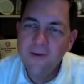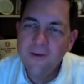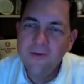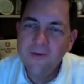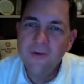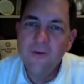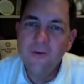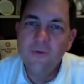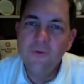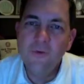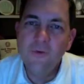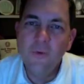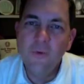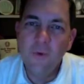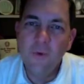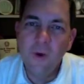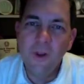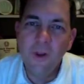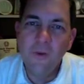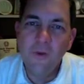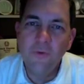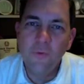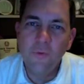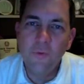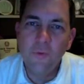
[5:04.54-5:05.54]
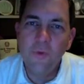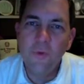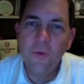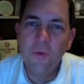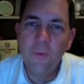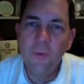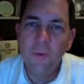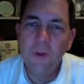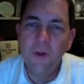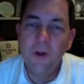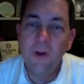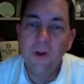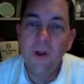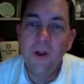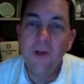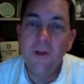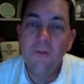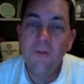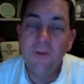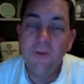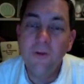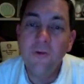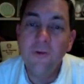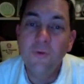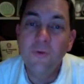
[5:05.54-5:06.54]
his grace would have been enough,
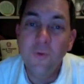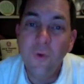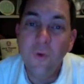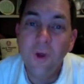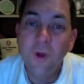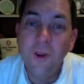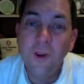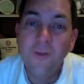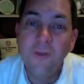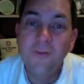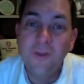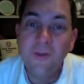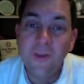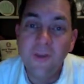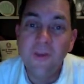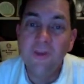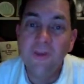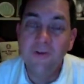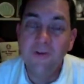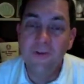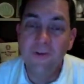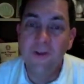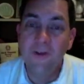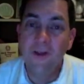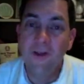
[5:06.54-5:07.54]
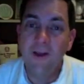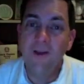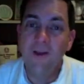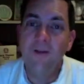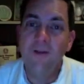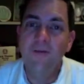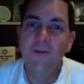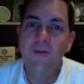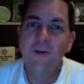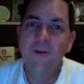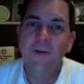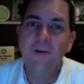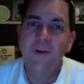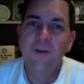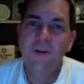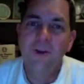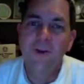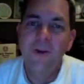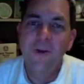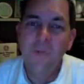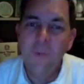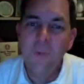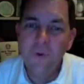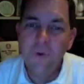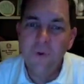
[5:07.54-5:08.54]
and his grace is enough.
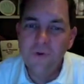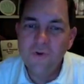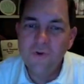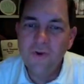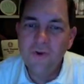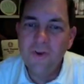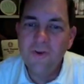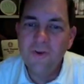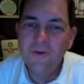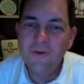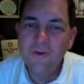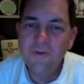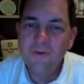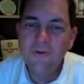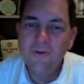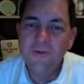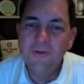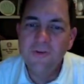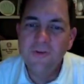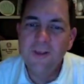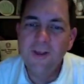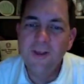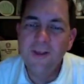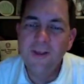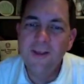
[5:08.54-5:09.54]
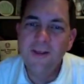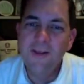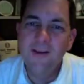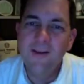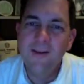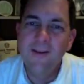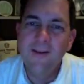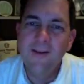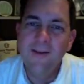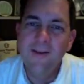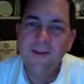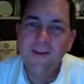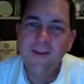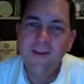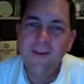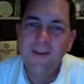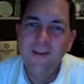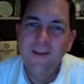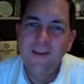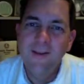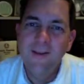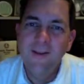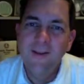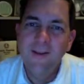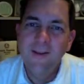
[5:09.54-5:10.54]
But Jesus said,
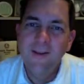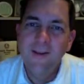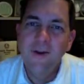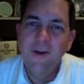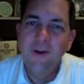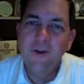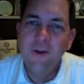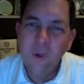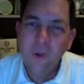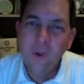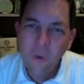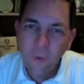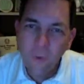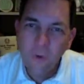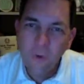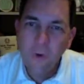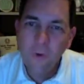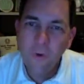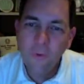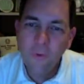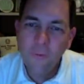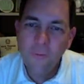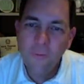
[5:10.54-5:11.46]
go home.